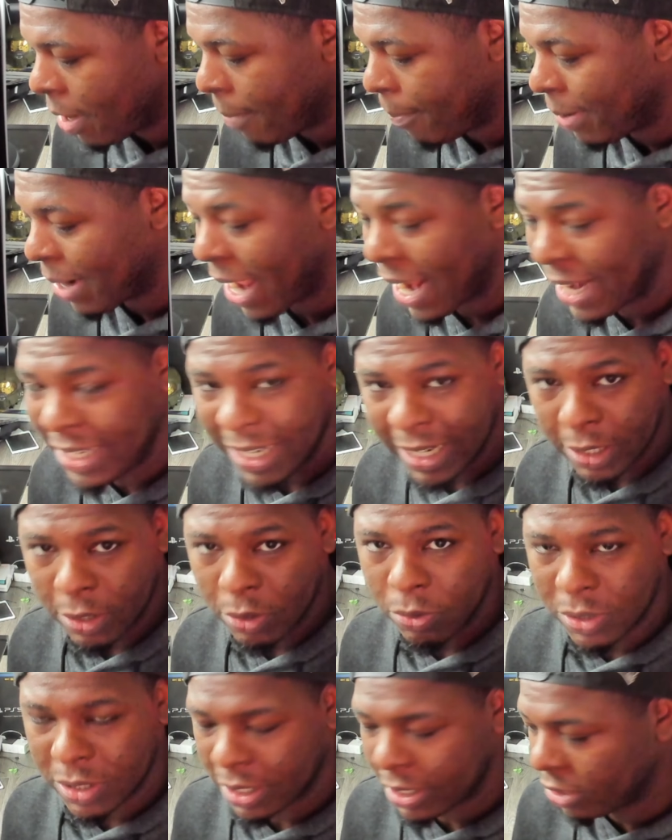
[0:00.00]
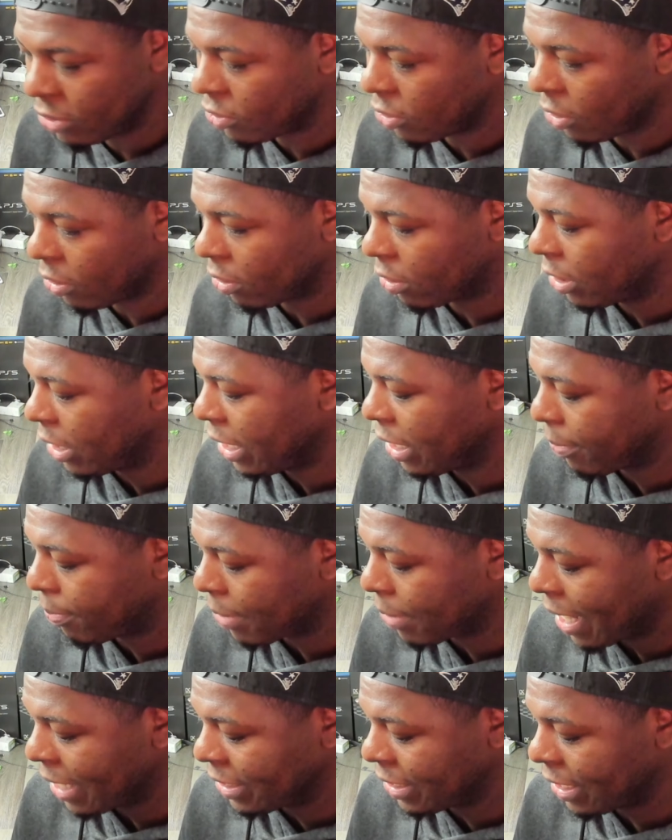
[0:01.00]
But I did lose a controller in the
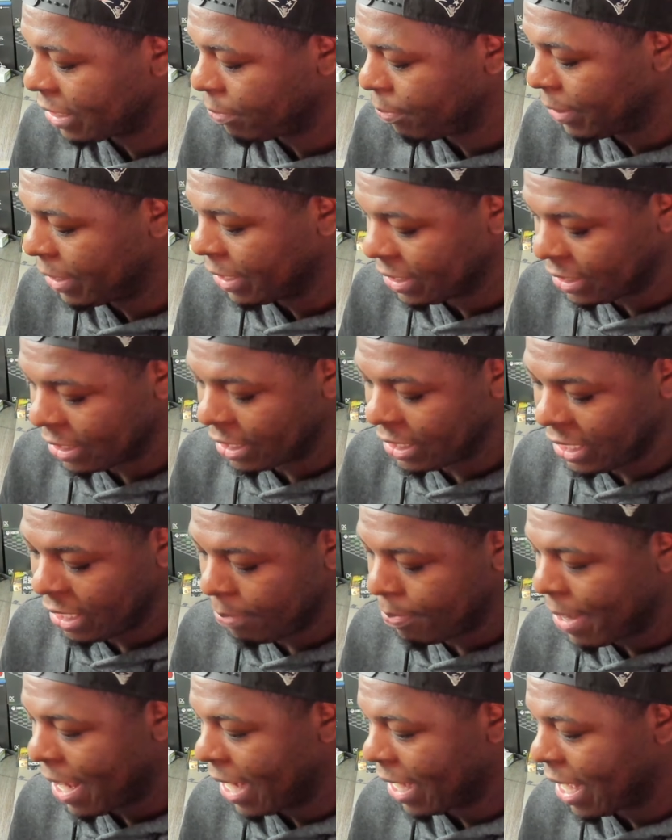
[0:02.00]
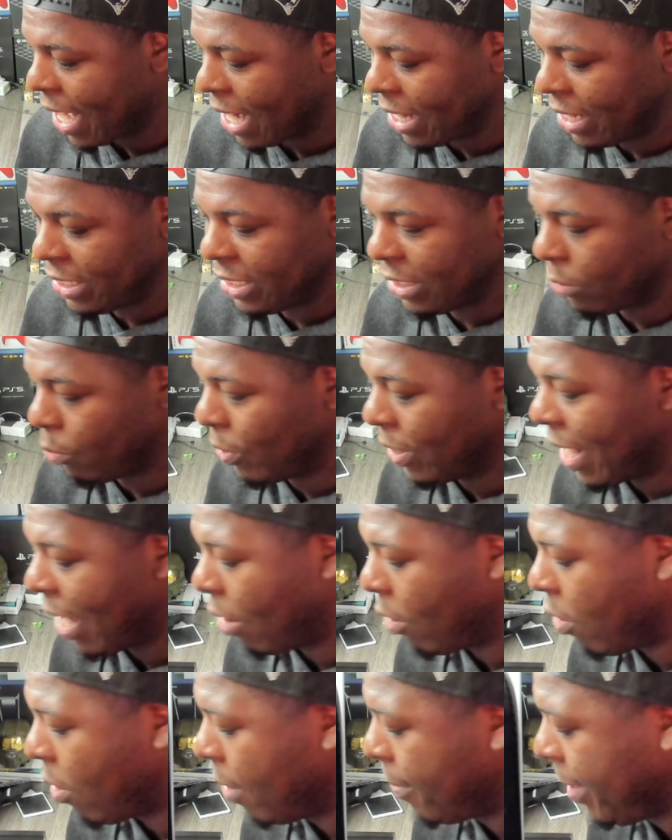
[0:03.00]
process because the D-pad kind of just went
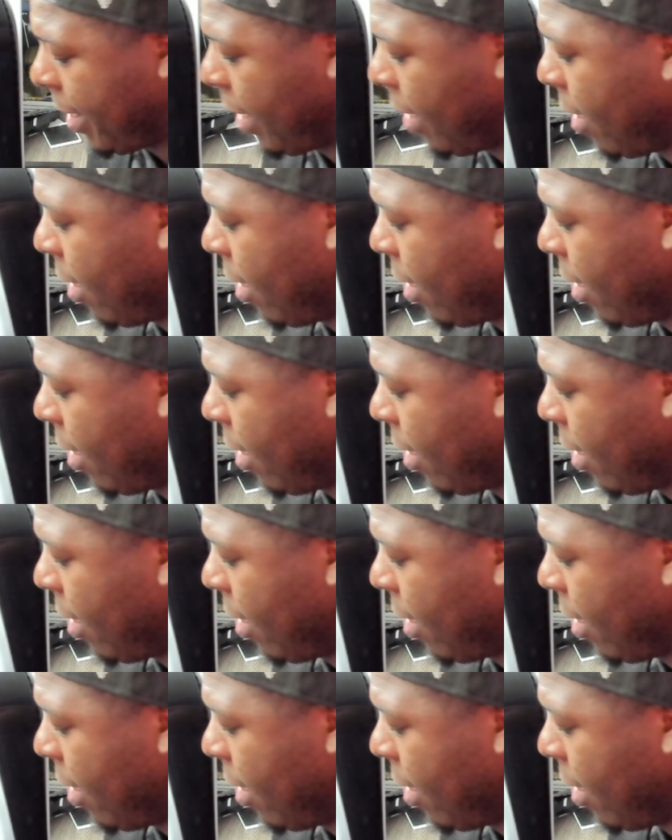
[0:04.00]
out on me.